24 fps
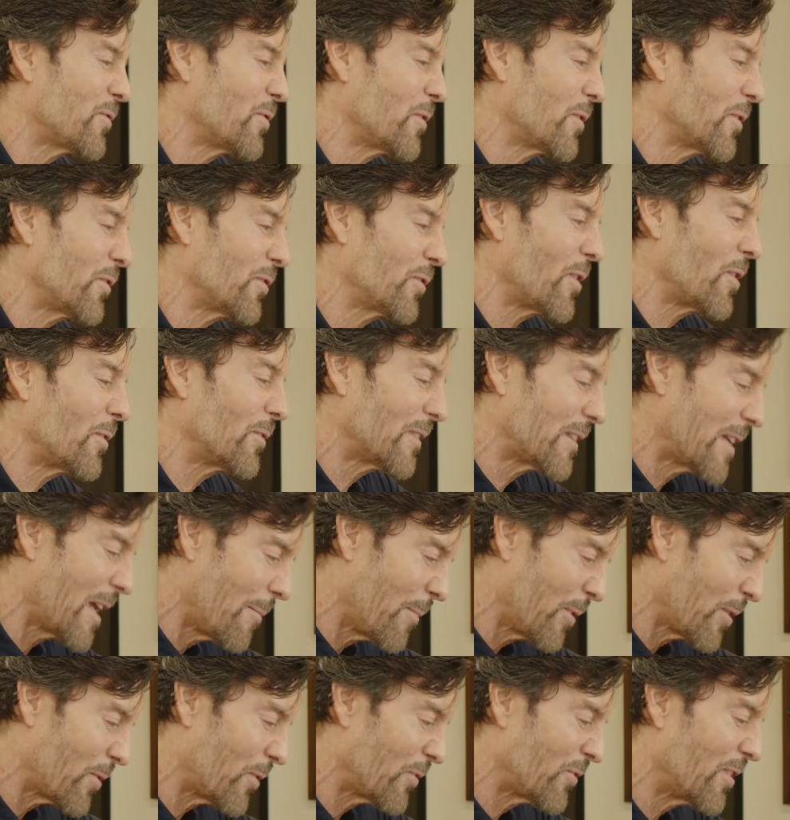sugar, salt, and
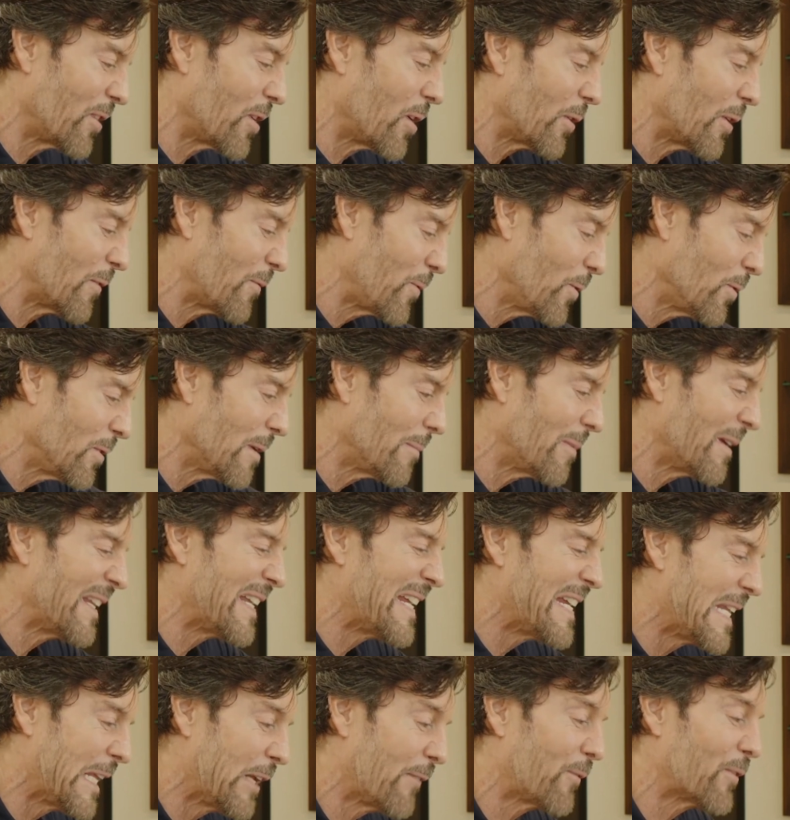chemicals and all the food they've been
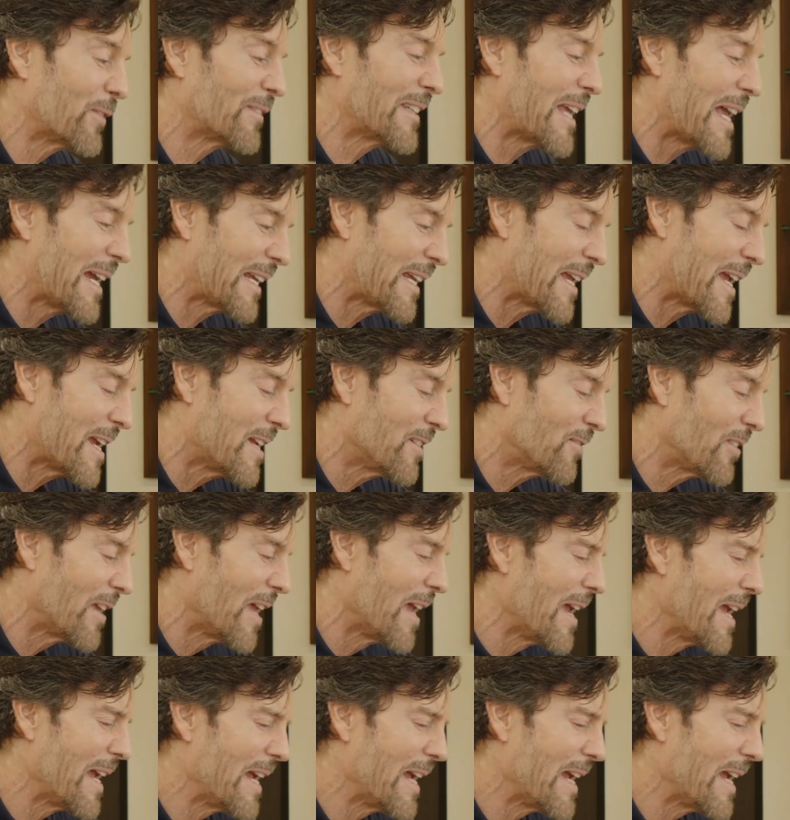eating for decades